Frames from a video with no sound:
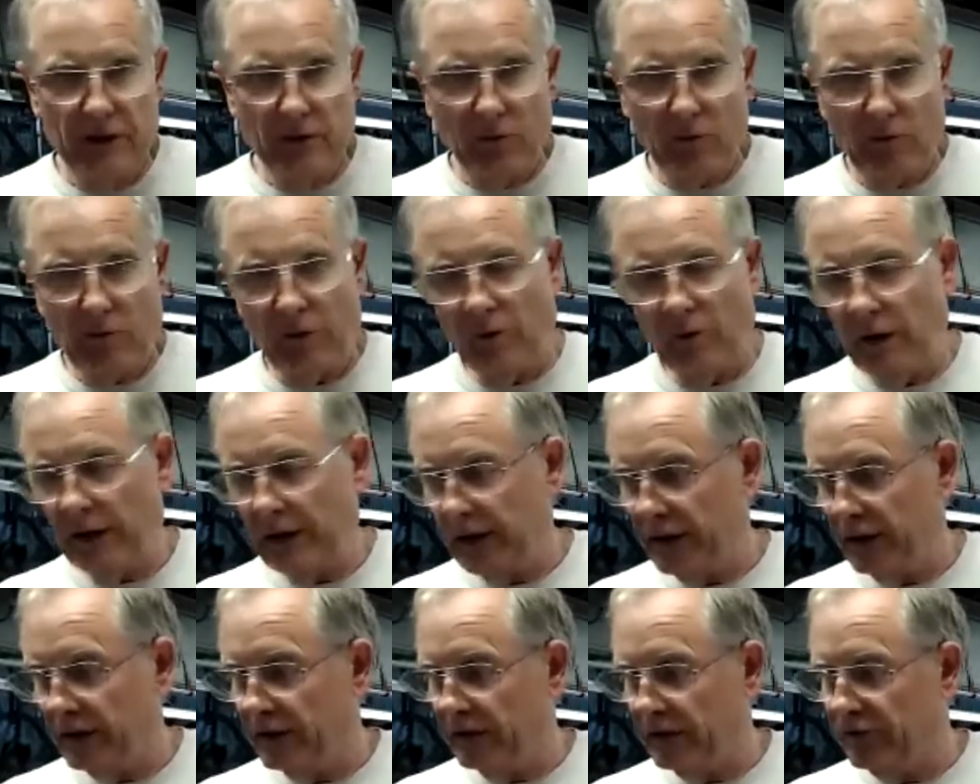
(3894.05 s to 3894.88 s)
We want
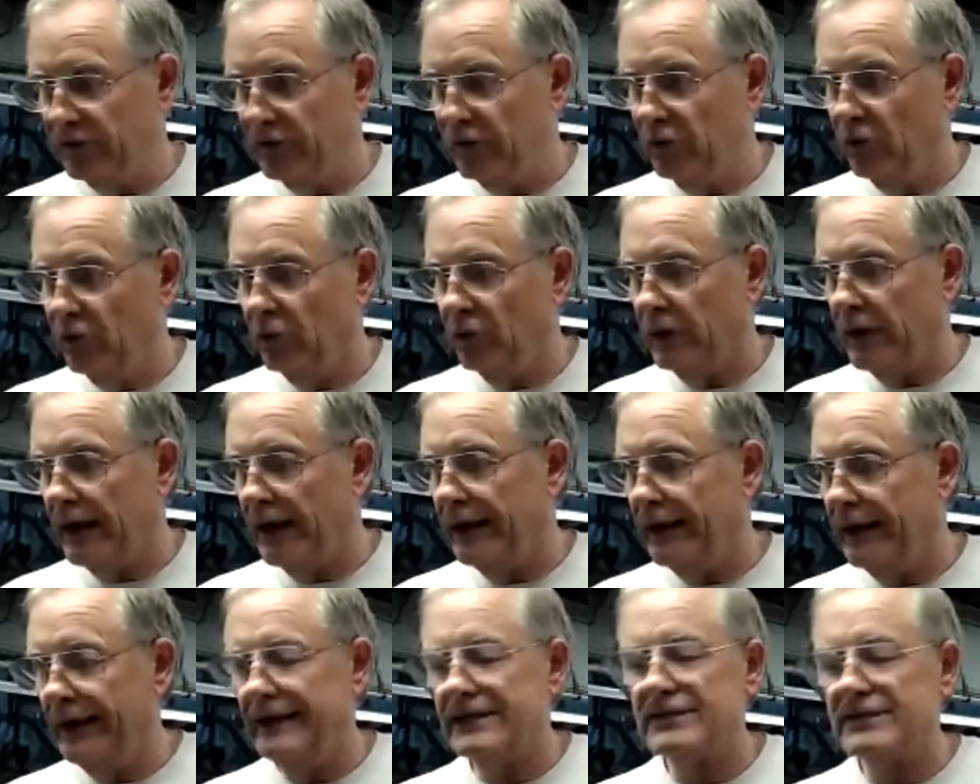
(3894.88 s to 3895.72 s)
to get the fuel
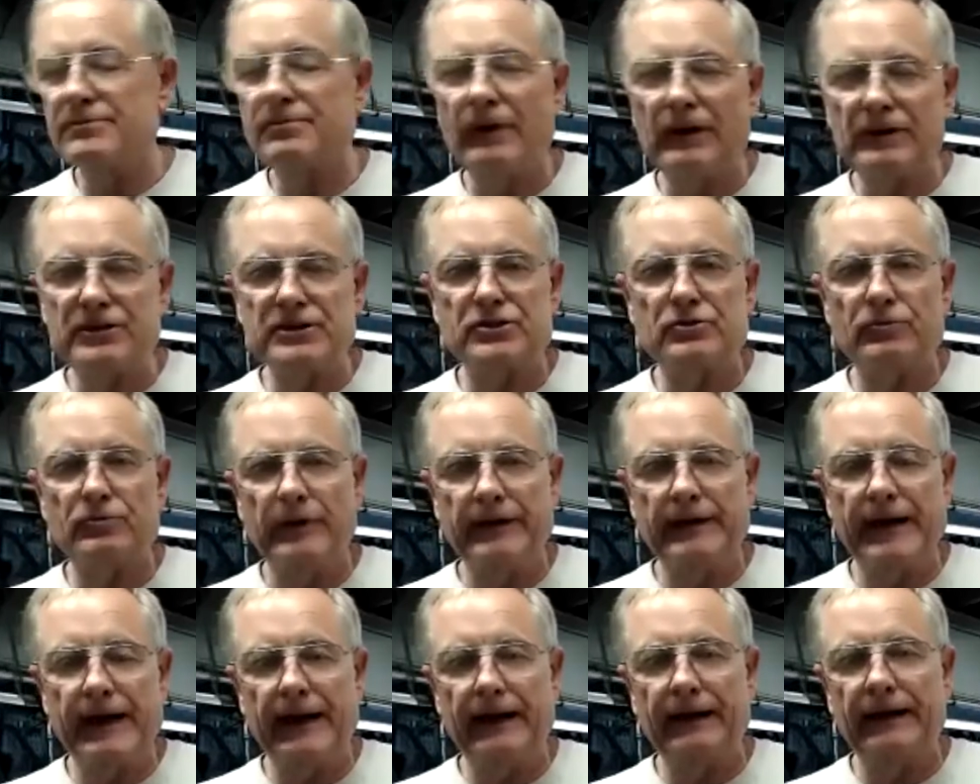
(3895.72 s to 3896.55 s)
as much as we
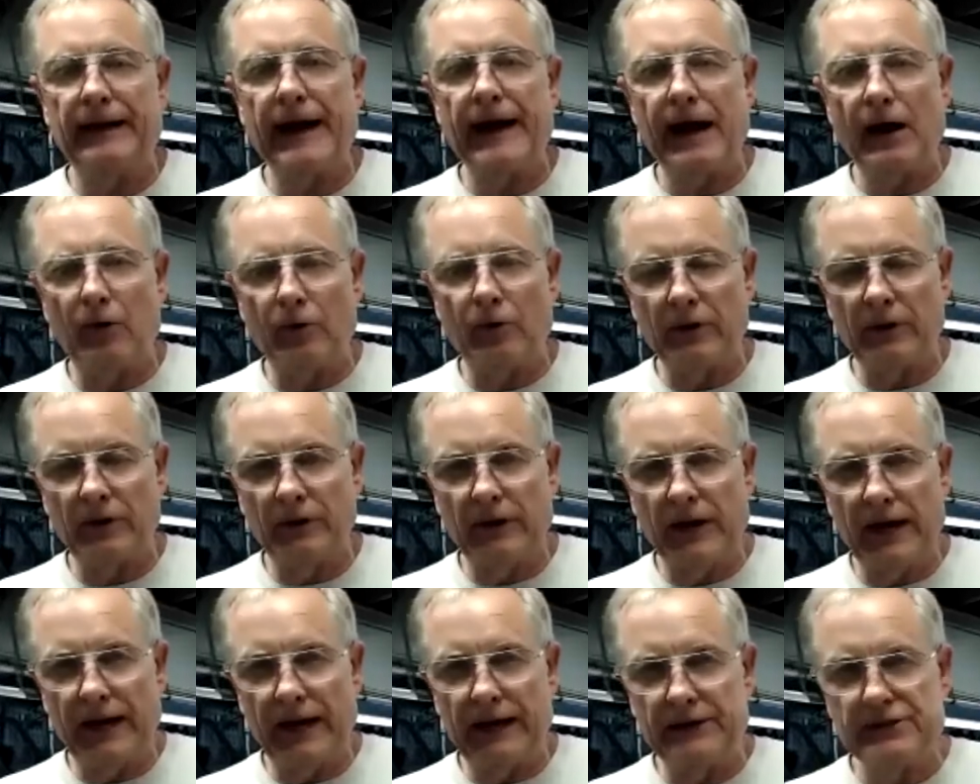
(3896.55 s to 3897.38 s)
can out of the
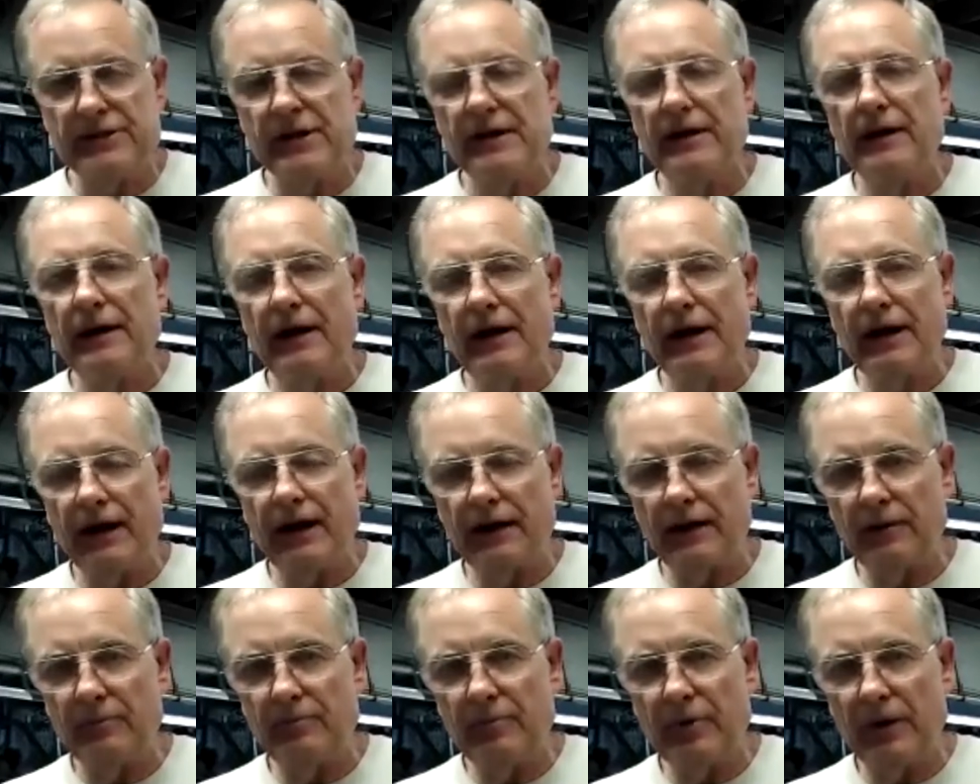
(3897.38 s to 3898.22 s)
lines, out
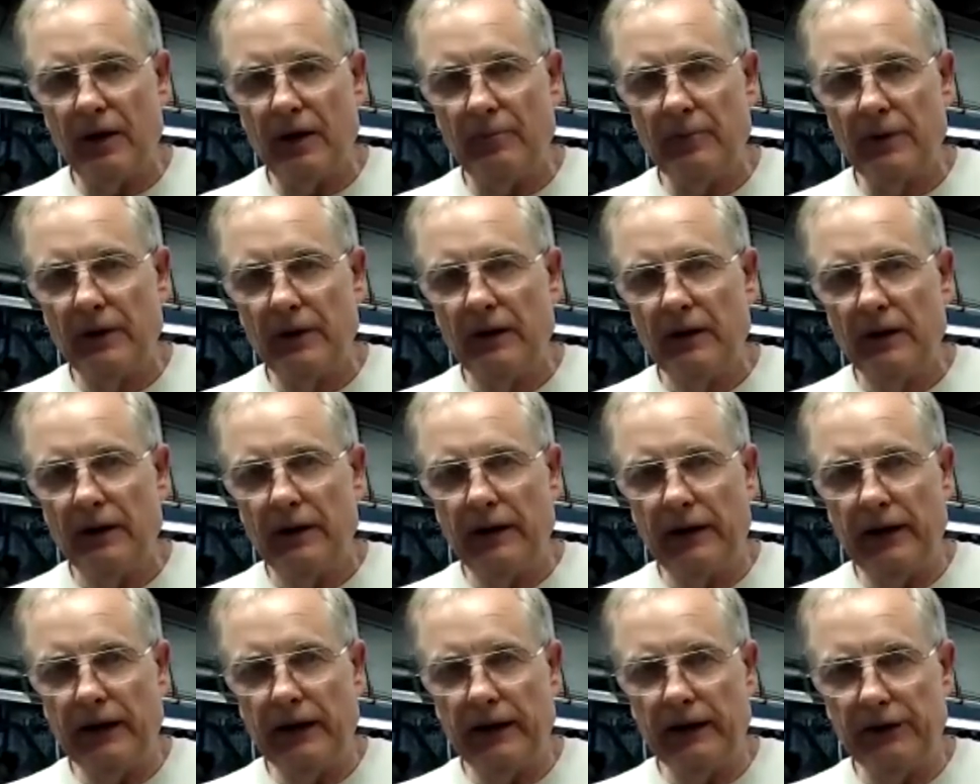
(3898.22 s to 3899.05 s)
of the pump,
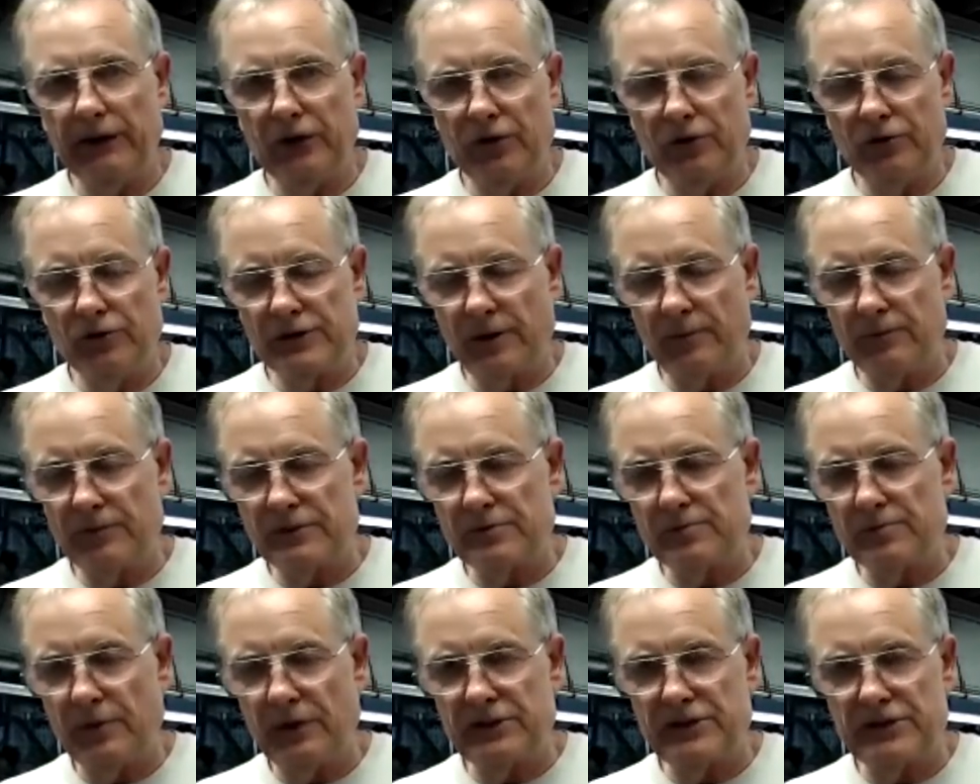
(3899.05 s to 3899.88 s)
and use up
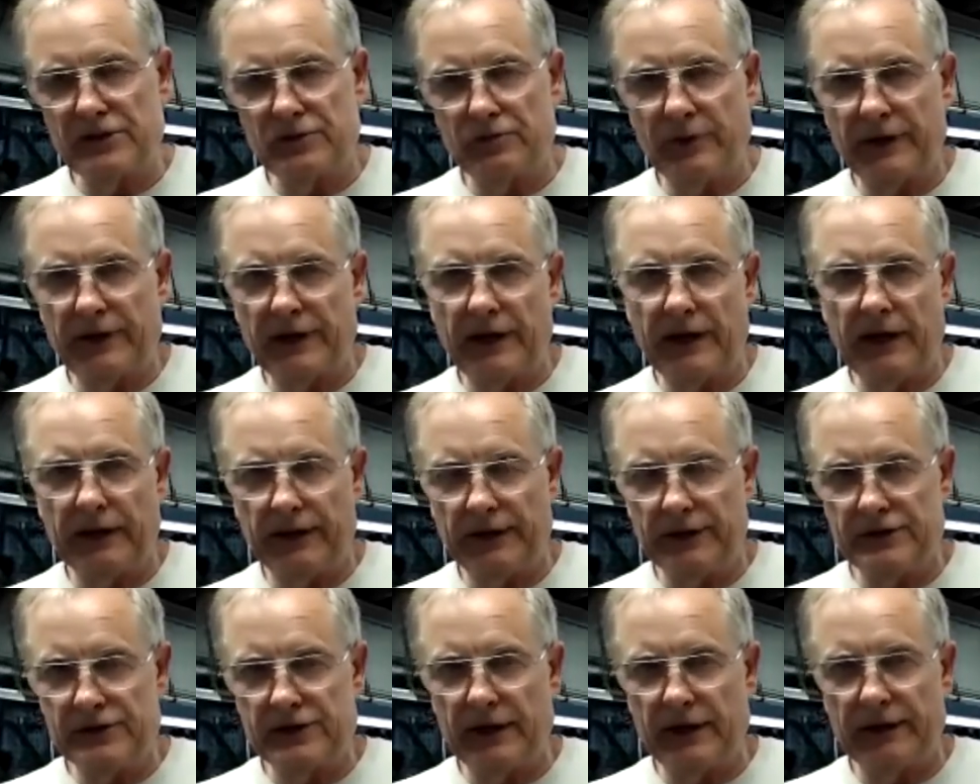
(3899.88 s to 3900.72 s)
as much as we can
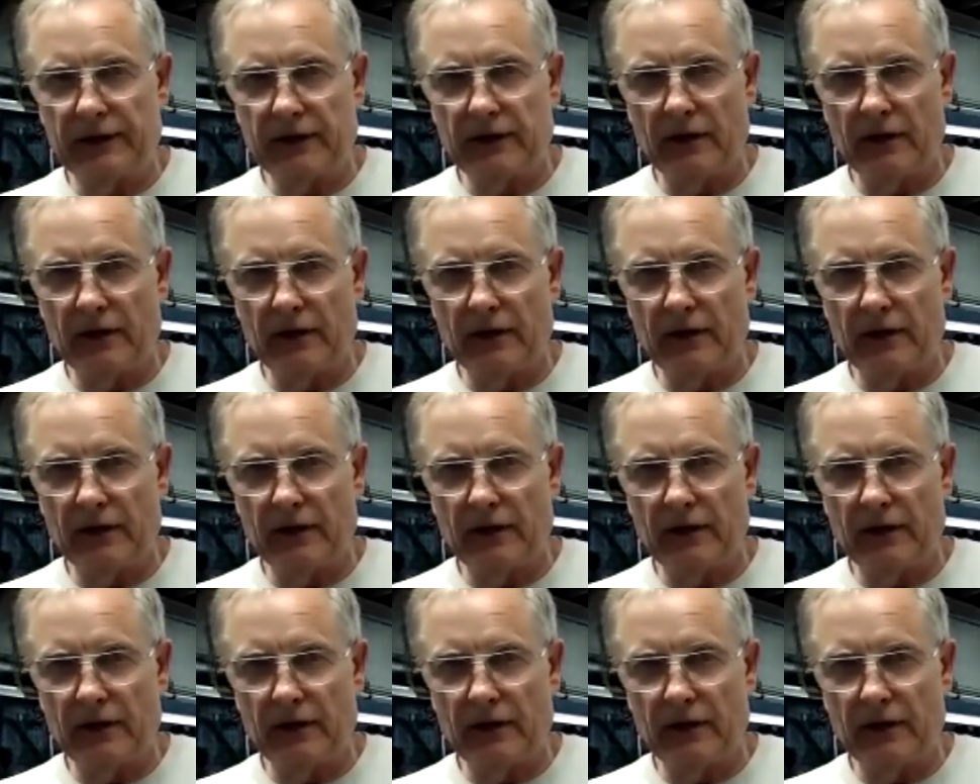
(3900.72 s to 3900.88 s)
inside the